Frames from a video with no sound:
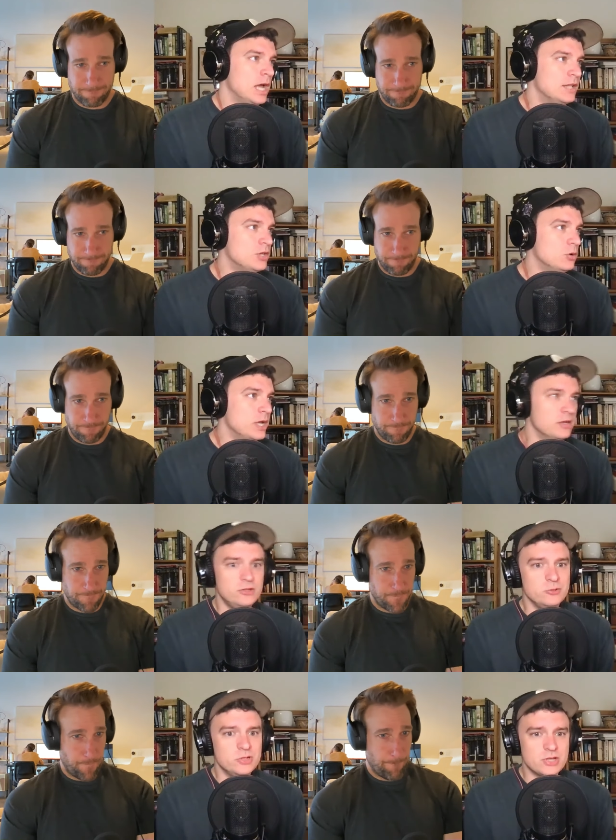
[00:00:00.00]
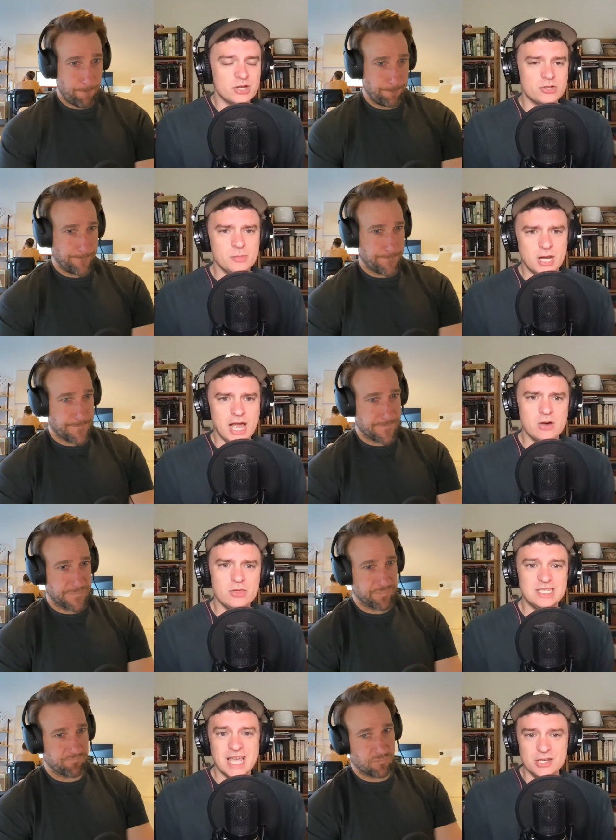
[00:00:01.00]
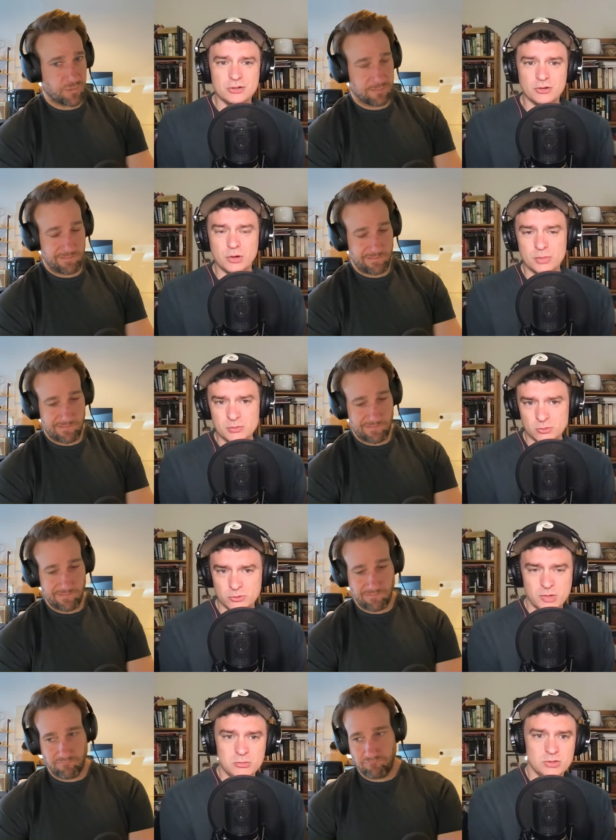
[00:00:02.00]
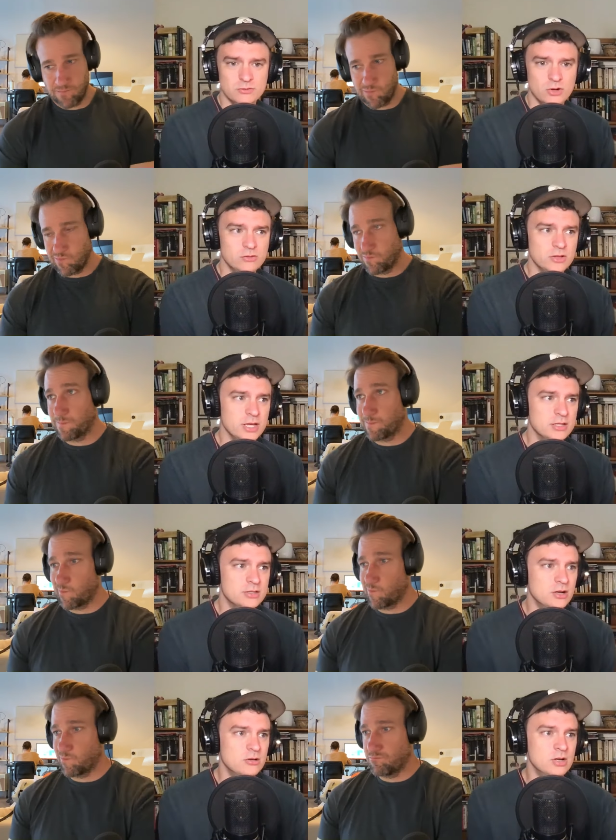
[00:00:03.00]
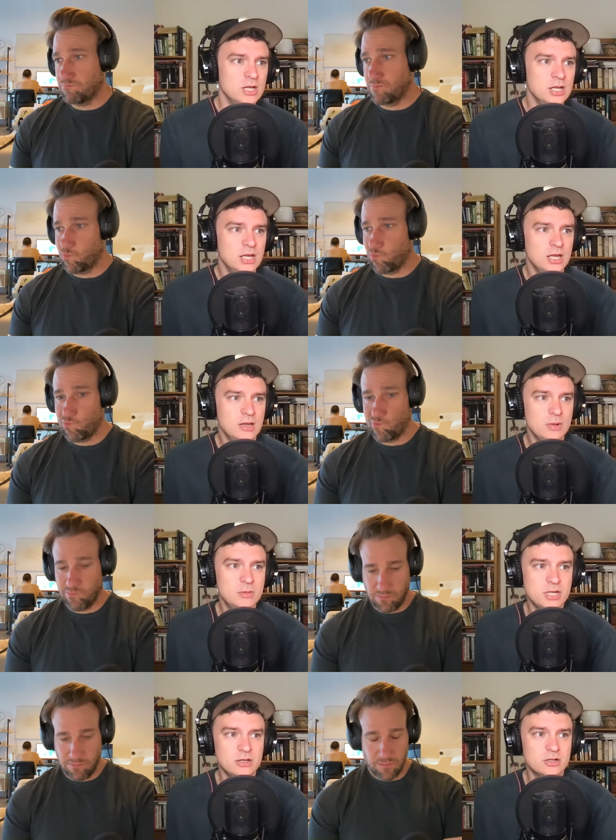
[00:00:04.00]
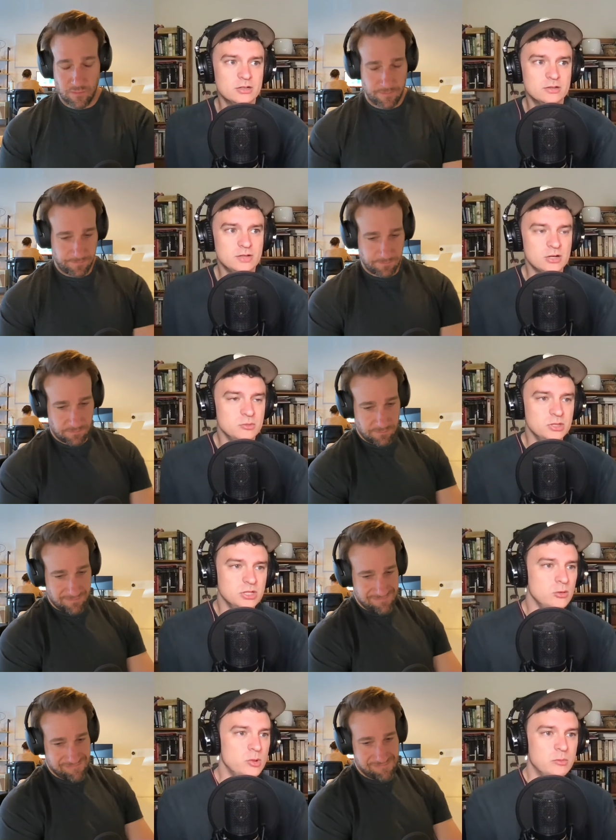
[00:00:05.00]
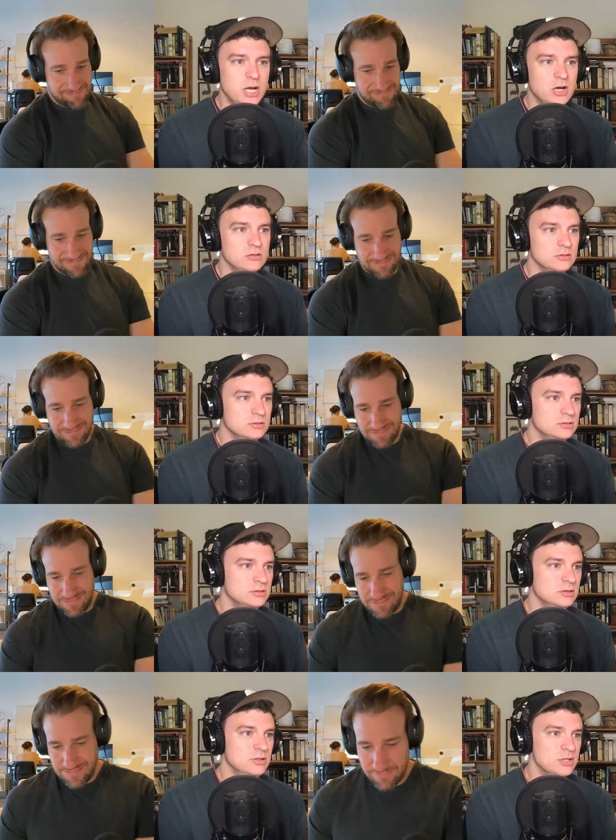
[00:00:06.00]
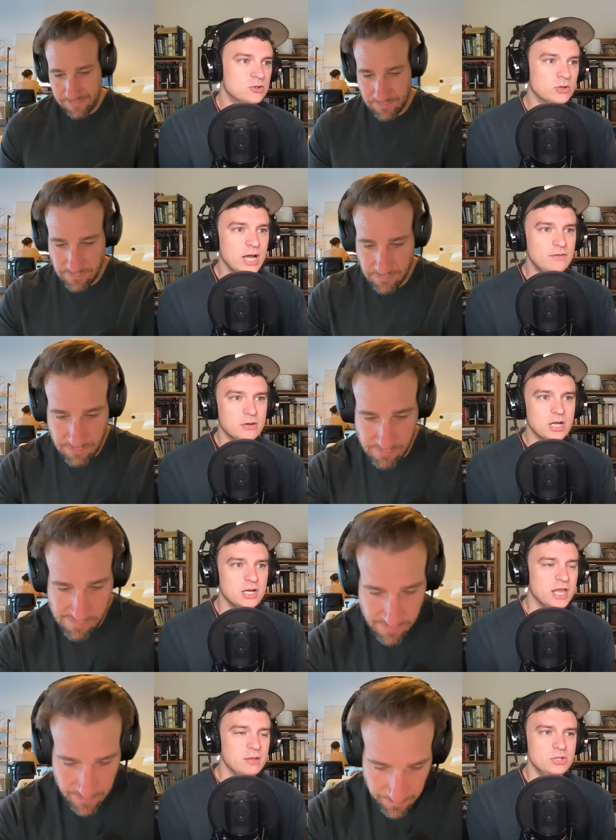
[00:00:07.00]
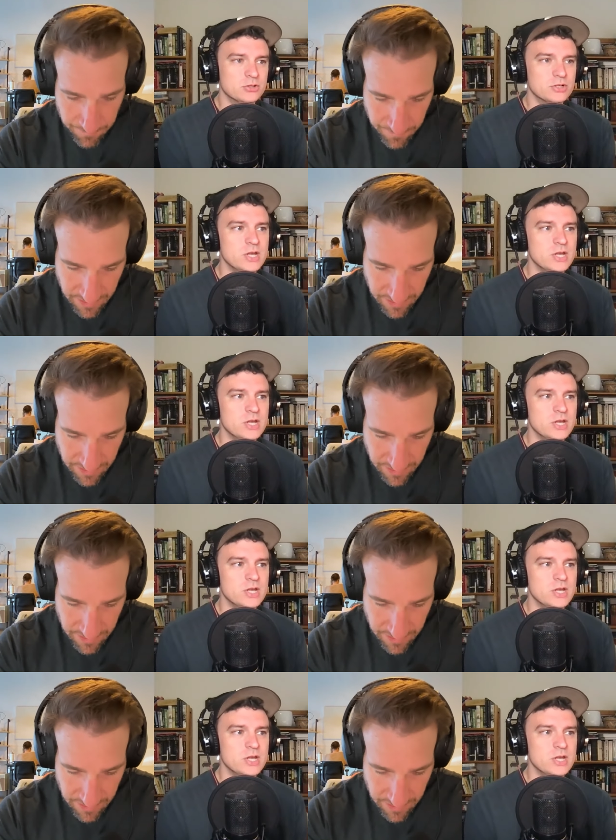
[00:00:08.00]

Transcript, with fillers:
Speaker 1: And so we got into a discussion about how the tenure of our people was maybe involved in that. So maybe Taylor, talk to me a little bit about this graph, how it kind of came to your